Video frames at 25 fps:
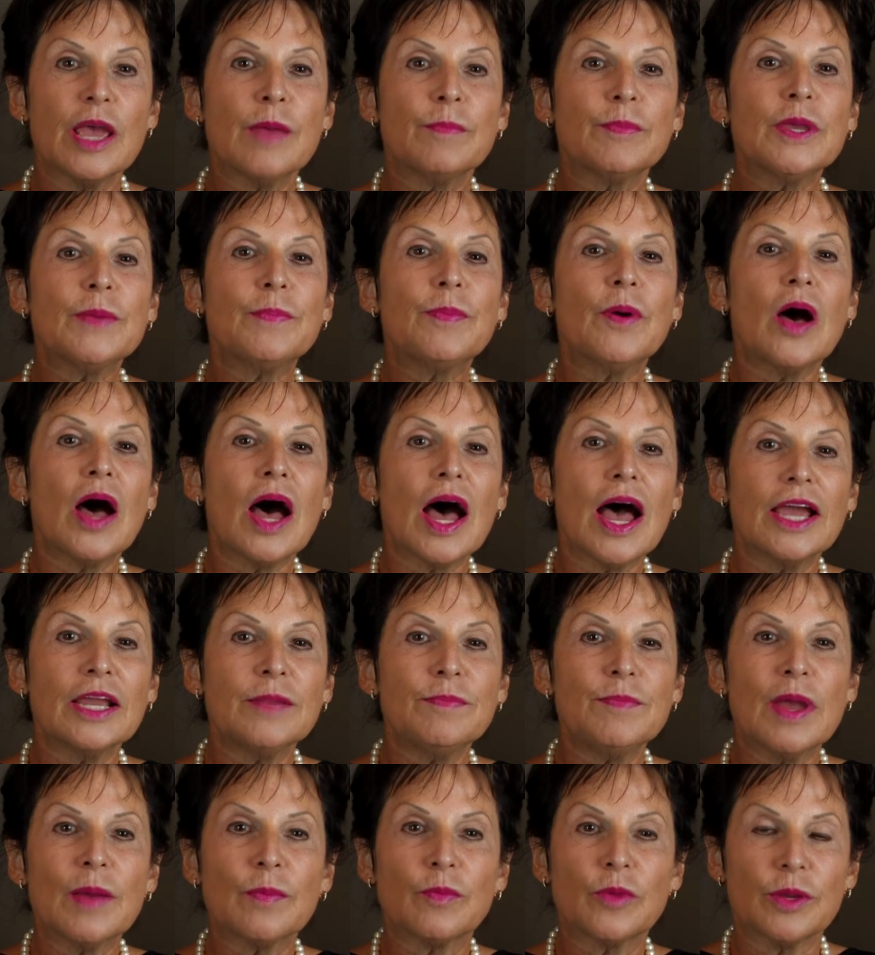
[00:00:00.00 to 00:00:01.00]
People hide
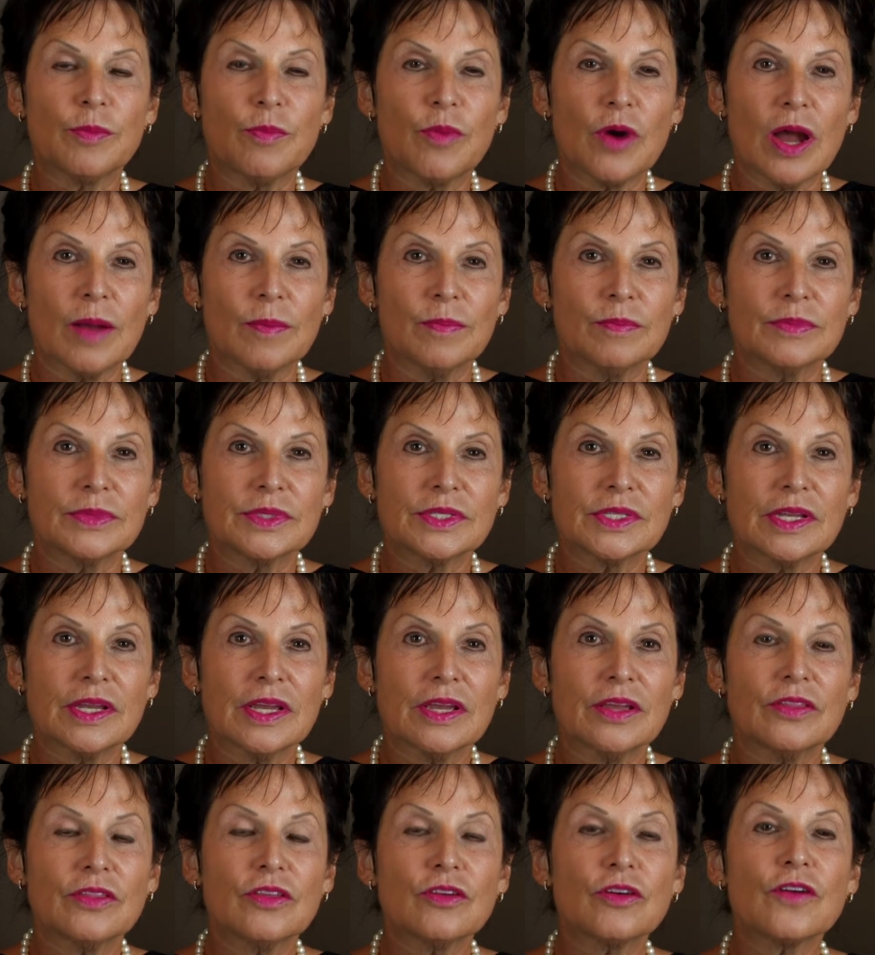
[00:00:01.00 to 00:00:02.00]
memory problems.
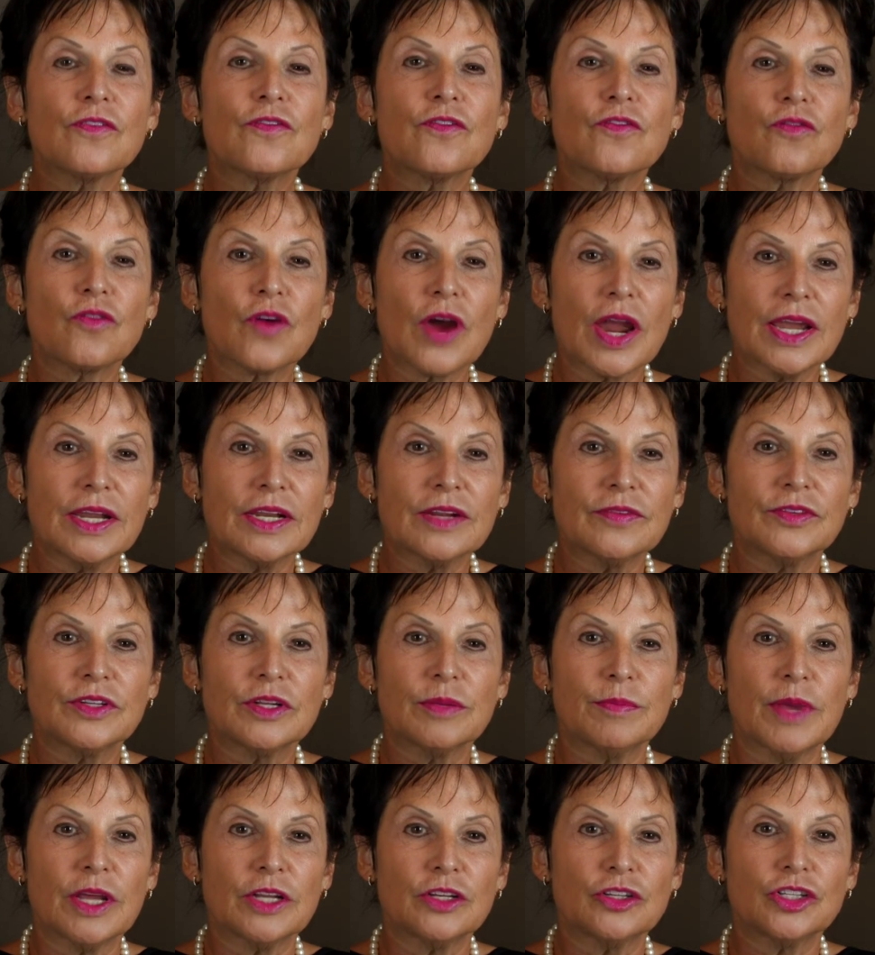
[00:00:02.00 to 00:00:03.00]
They're afraid of
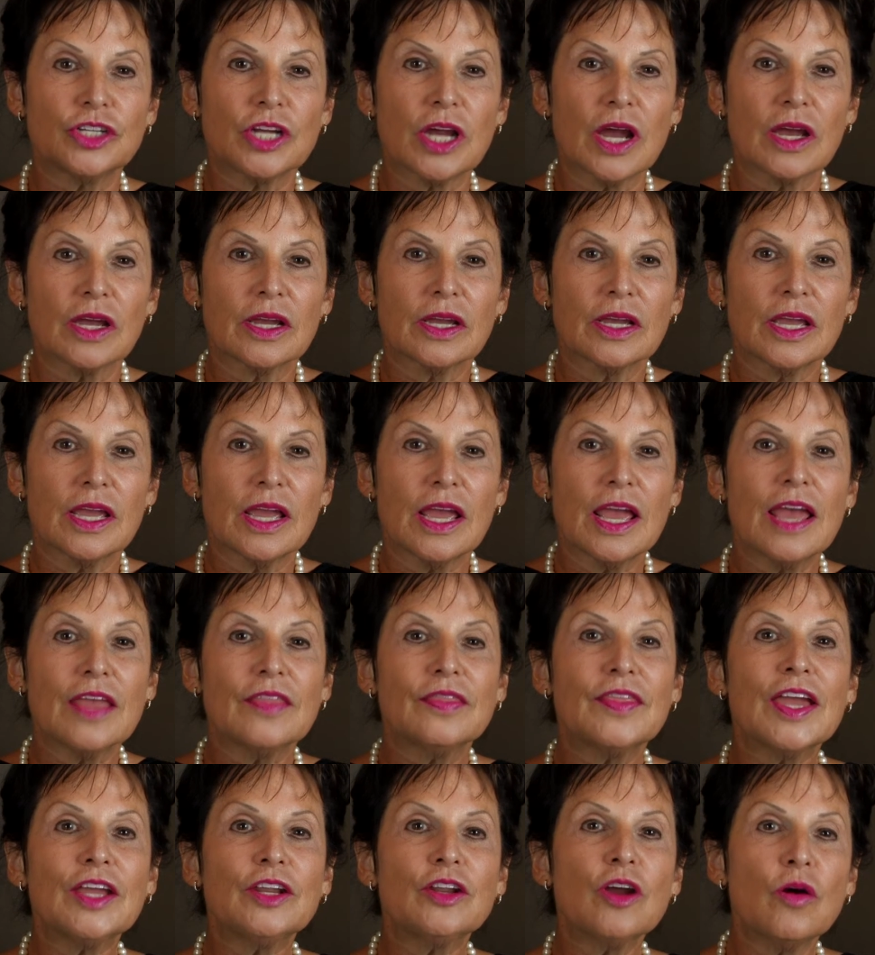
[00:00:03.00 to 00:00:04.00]
dementia.
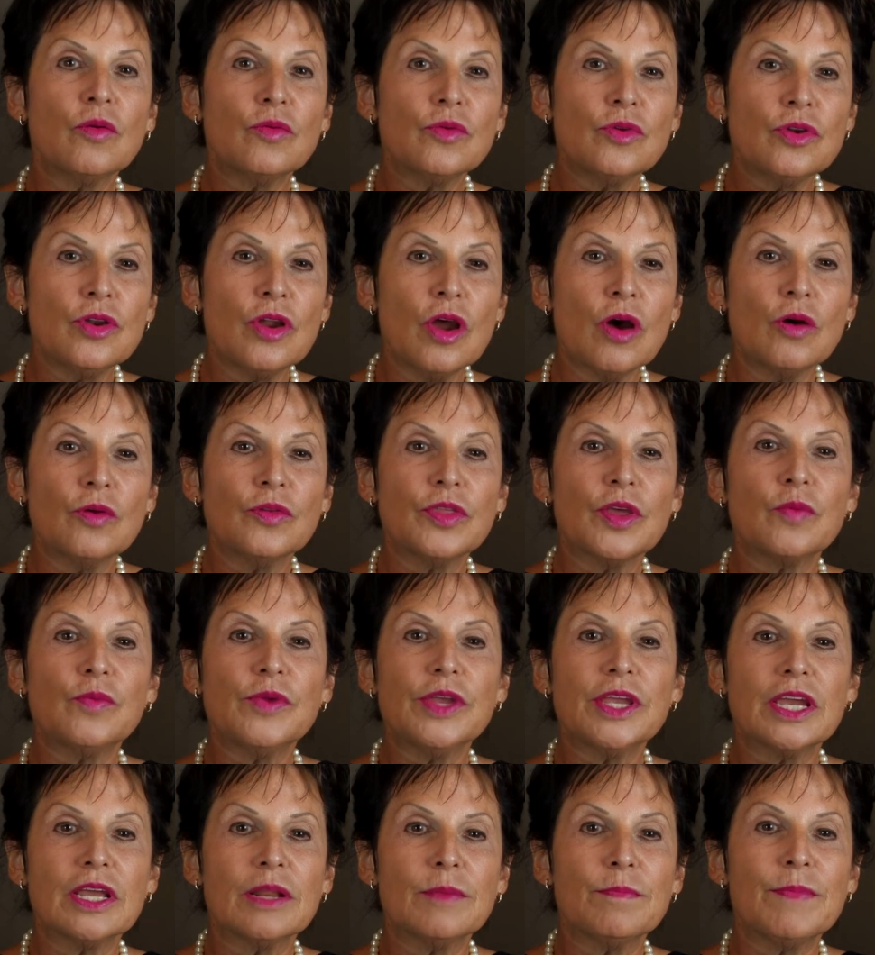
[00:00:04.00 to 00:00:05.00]
They don't know that
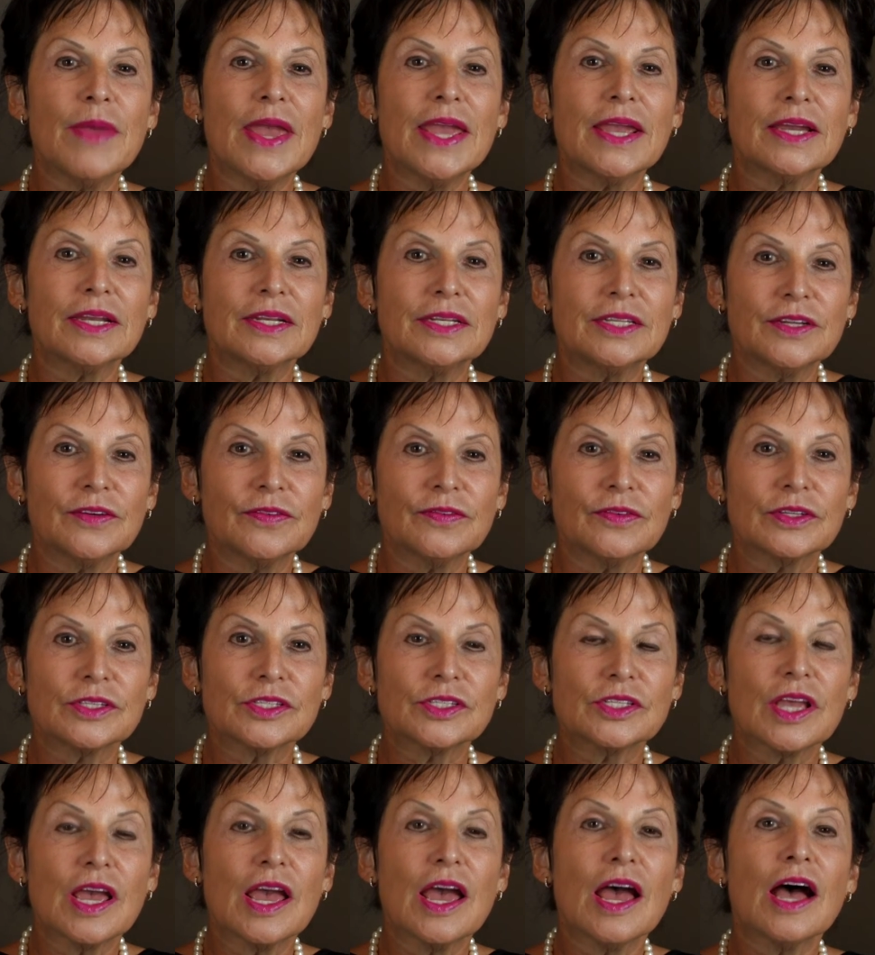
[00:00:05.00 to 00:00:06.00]
we can make a
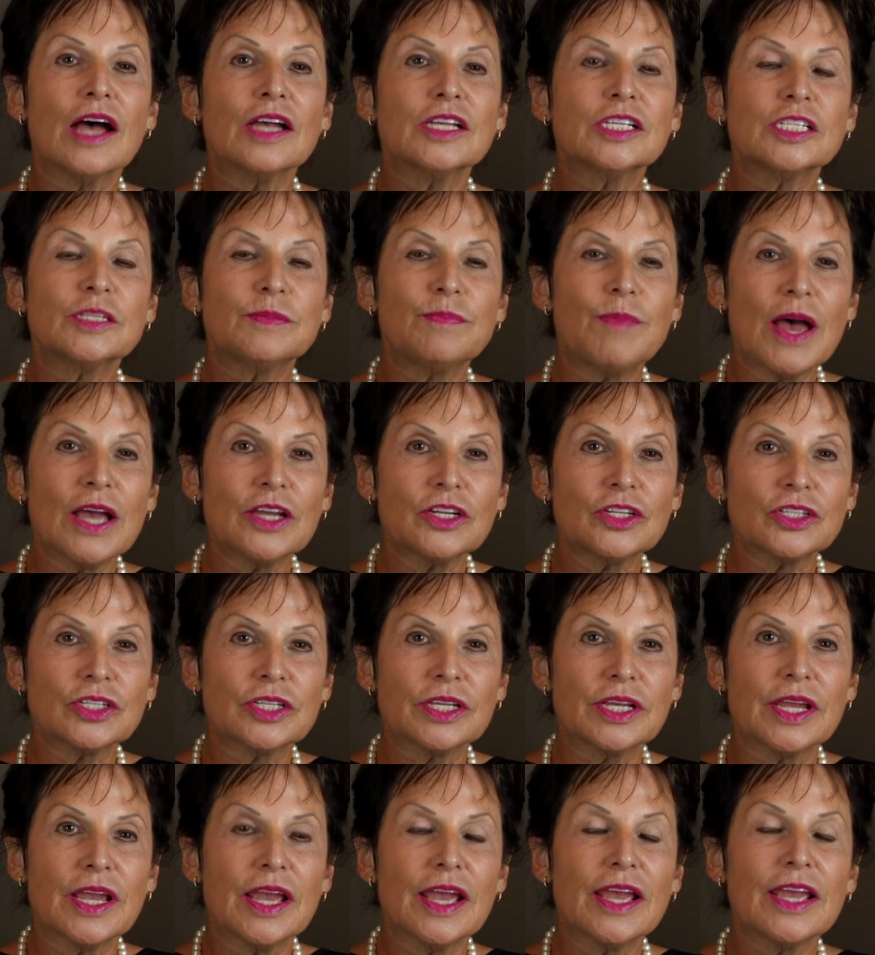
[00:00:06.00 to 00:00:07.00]
difference,
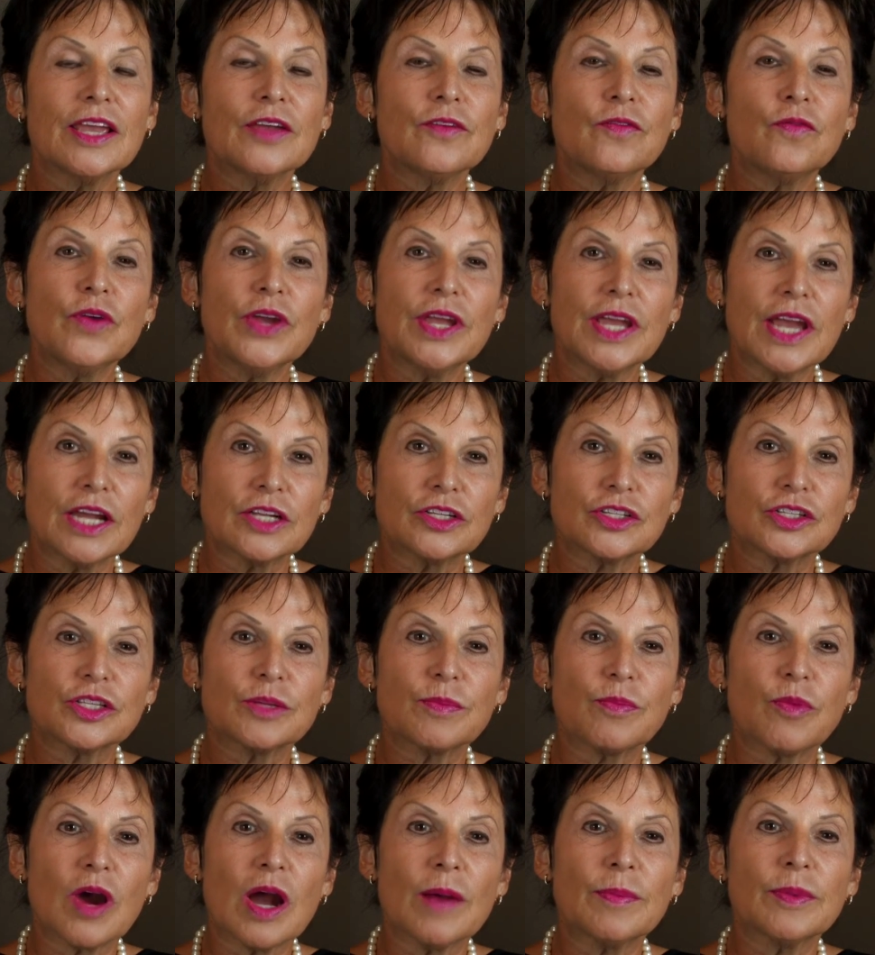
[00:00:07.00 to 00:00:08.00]
especially if we catch the
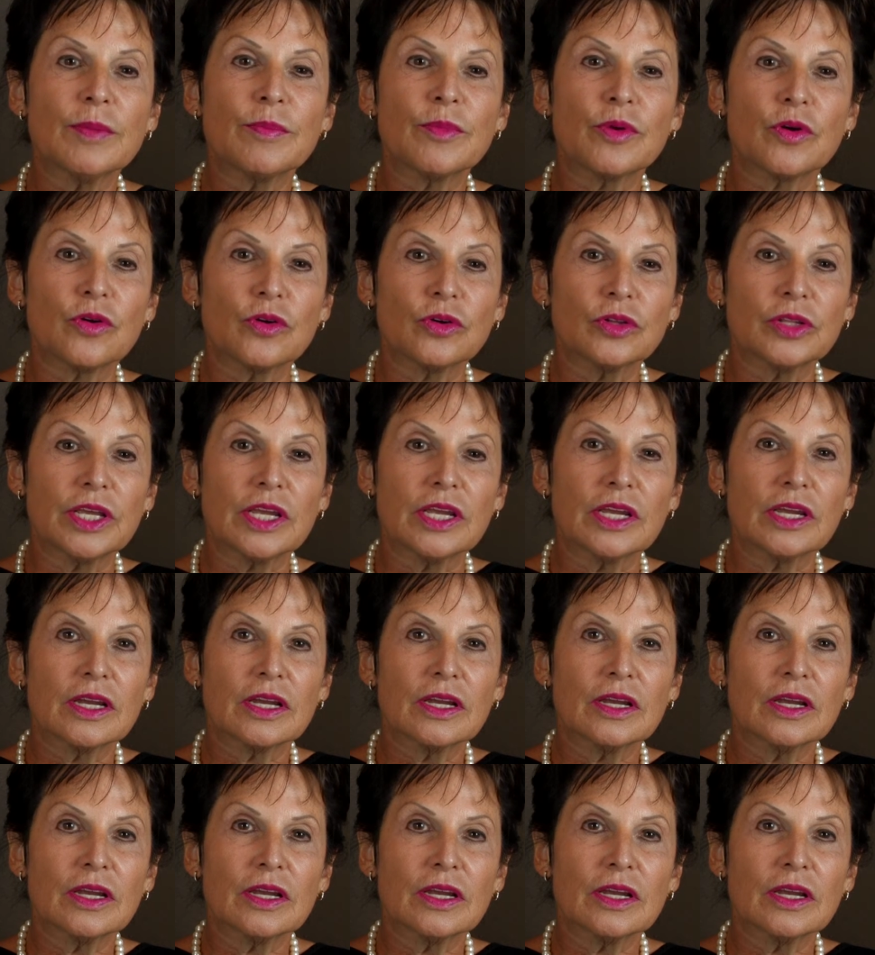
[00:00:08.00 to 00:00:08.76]
problem early.